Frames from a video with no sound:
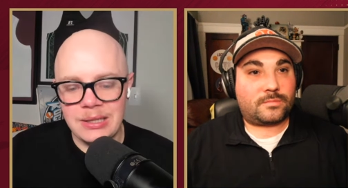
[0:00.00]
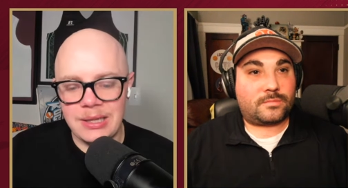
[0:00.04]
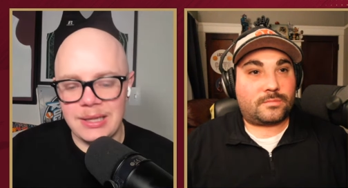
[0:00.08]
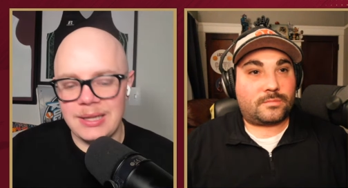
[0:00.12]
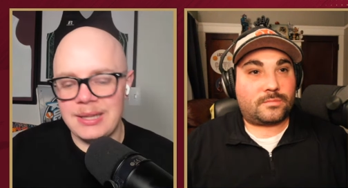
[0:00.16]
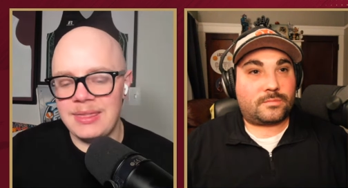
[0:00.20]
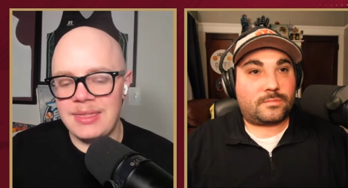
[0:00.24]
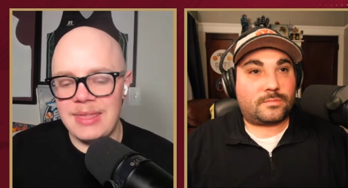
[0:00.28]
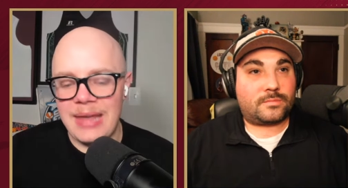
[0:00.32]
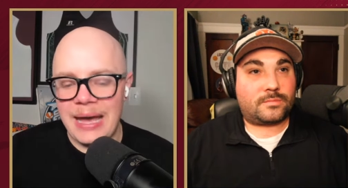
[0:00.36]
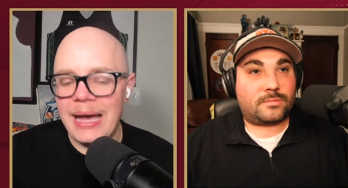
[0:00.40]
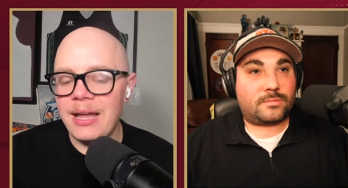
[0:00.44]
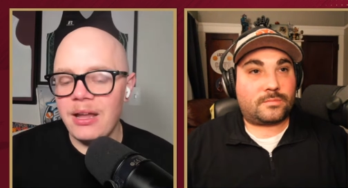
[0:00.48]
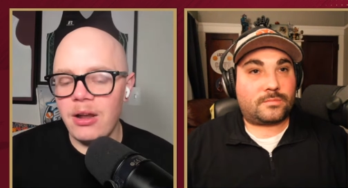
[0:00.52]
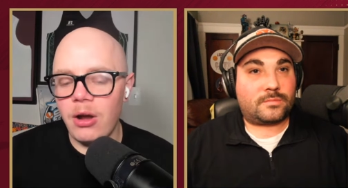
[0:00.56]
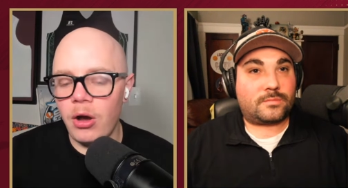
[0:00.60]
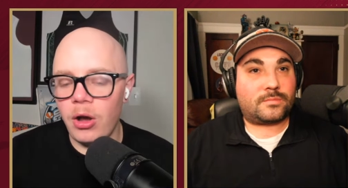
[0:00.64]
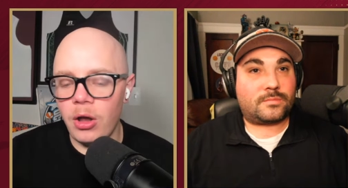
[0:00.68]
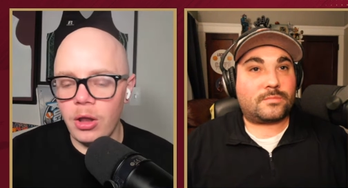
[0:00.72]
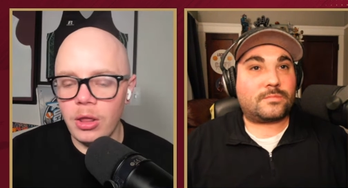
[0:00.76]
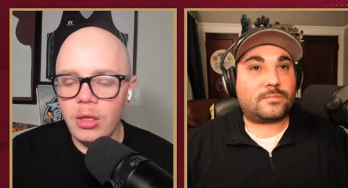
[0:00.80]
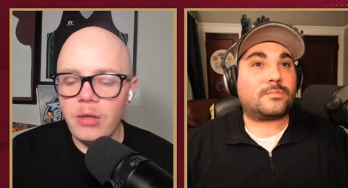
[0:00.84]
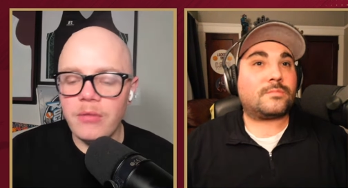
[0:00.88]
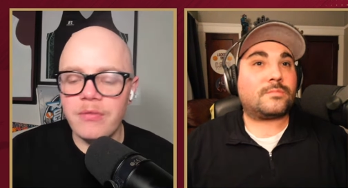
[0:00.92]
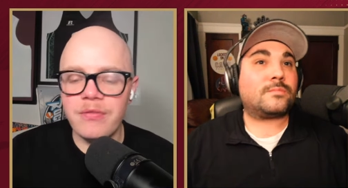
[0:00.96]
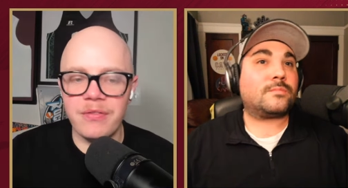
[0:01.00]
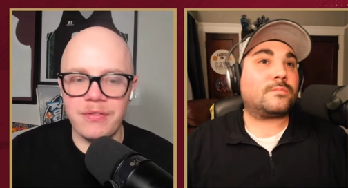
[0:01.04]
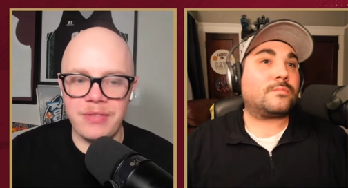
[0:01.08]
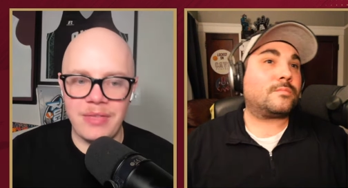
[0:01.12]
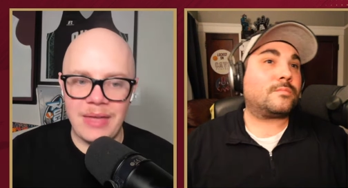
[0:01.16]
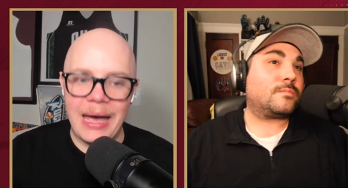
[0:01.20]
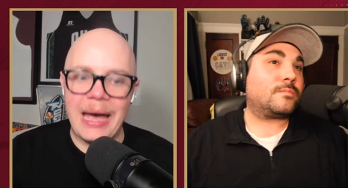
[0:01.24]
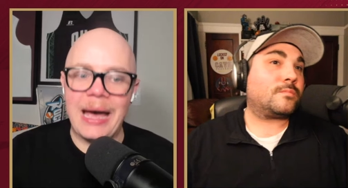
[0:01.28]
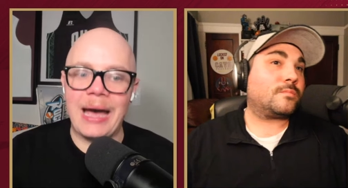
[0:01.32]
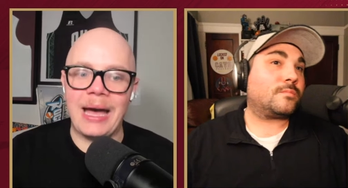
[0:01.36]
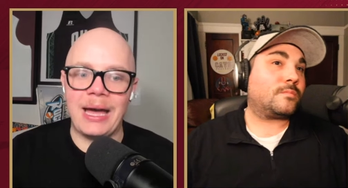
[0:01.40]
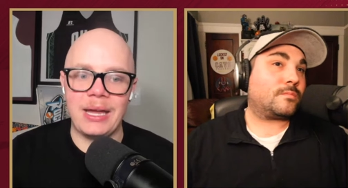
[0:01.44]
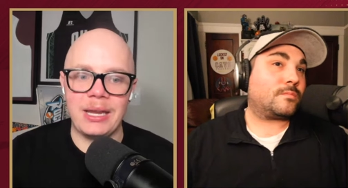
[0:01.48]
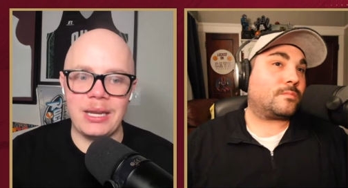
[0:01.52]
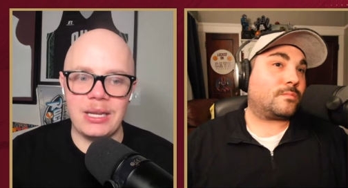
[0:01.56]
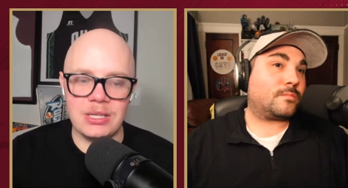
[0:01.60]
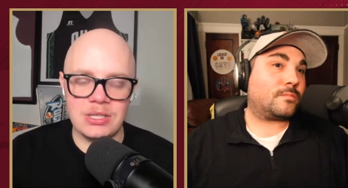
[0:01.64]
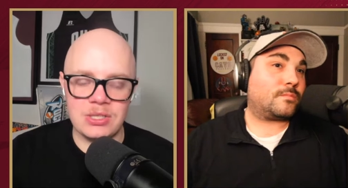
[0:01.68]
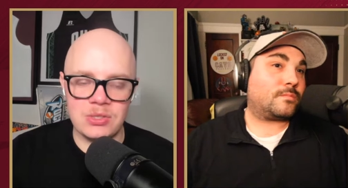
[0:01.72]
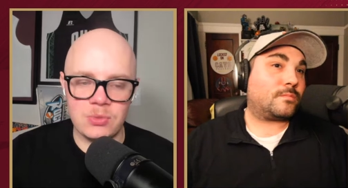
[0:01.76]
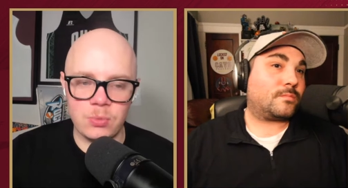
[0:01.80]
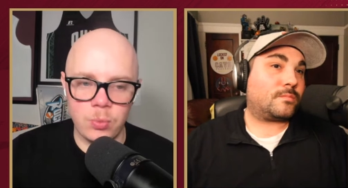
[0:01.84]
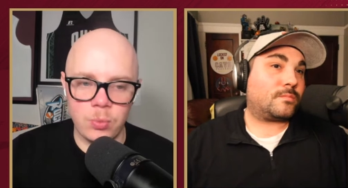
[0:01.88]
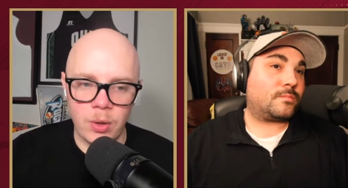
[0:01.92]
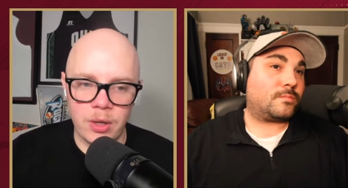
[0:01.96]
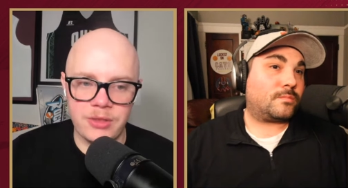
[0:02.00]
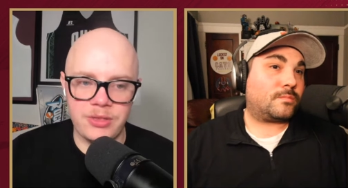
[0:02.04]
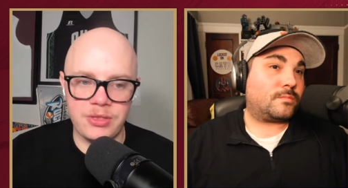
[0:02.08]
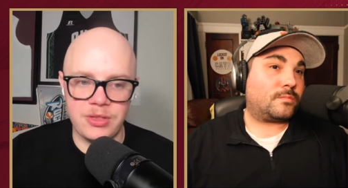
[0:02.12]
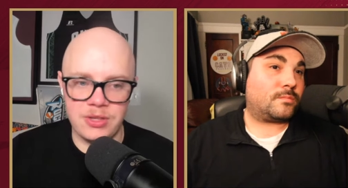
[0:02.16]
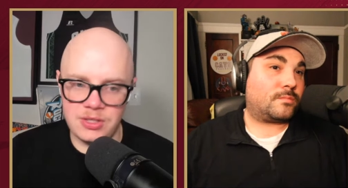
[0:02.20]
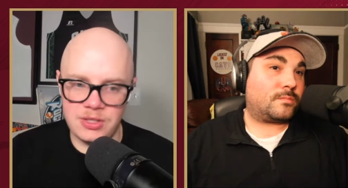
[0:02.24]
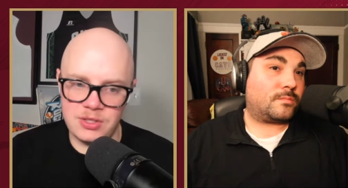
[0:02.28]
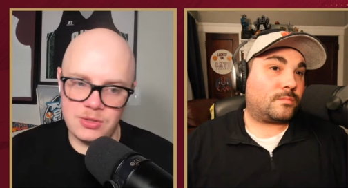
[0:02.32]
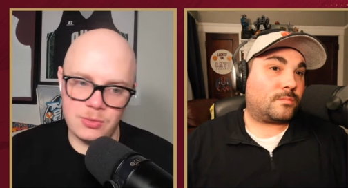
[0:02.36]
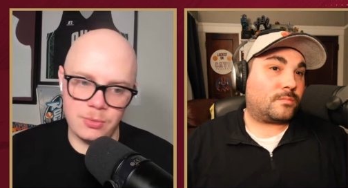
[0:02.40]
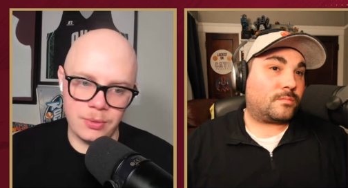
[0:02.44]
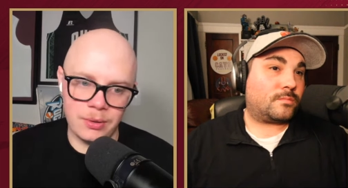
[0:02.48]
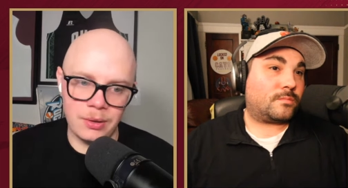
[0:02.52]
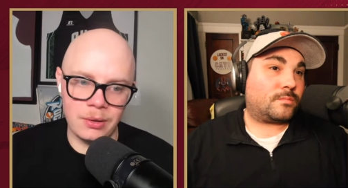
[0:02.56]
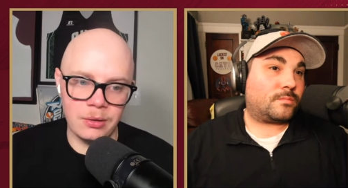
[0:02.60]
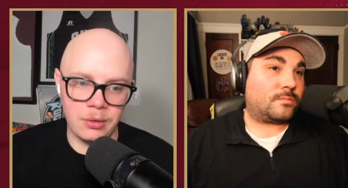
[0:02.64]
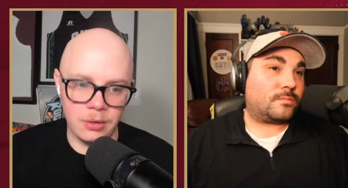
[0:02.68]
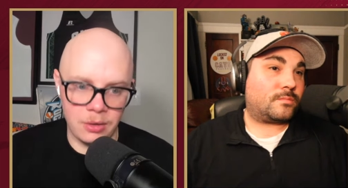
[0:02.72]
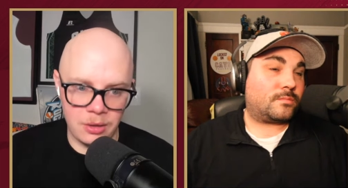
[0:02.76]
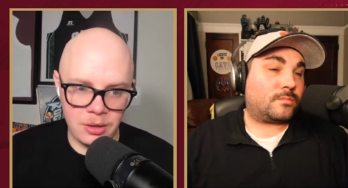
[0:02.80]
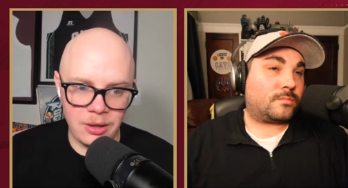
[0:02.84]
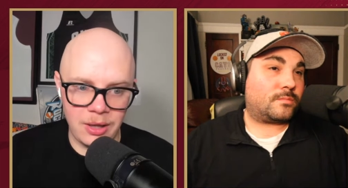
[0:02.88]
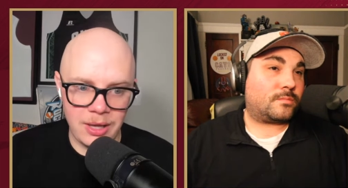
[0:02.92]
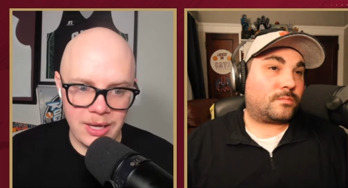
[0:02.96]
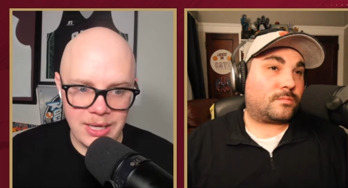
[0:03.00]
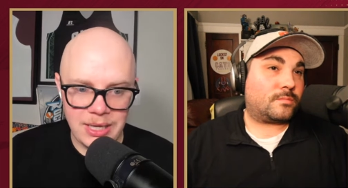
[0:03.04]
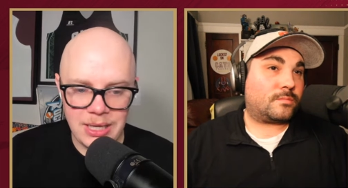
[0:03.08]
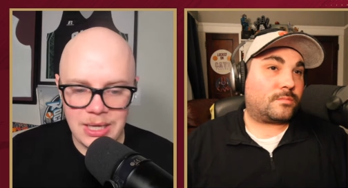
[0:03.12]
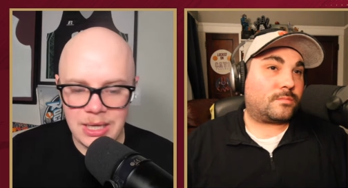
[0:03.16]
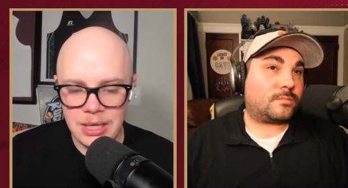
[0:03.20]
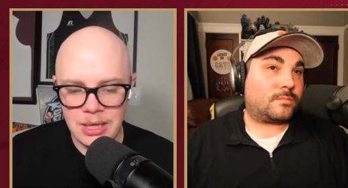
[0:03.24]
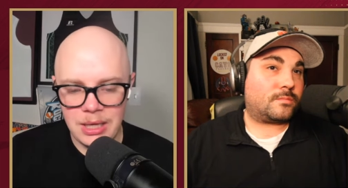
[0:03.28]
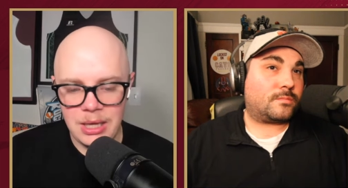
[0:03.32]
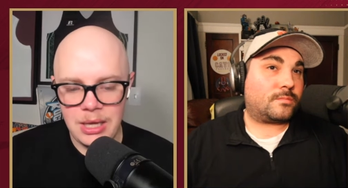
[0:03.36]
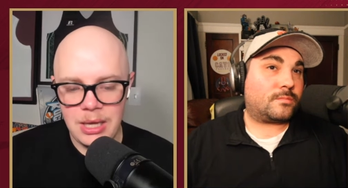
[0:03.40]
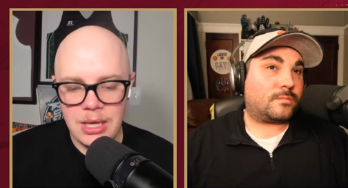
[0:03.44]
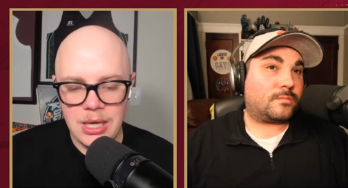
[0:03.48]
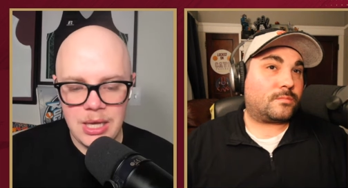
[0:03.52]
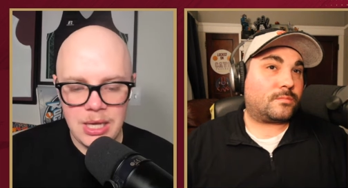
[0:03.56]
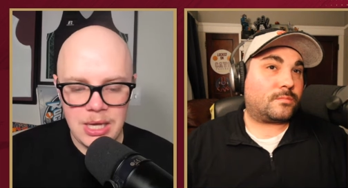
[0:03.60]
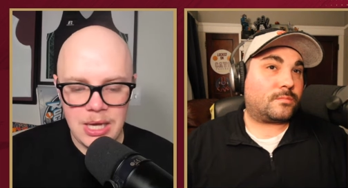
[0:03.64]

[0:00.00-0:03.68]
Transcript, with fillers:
Speaker 1: Like that, all of that is what this would look like.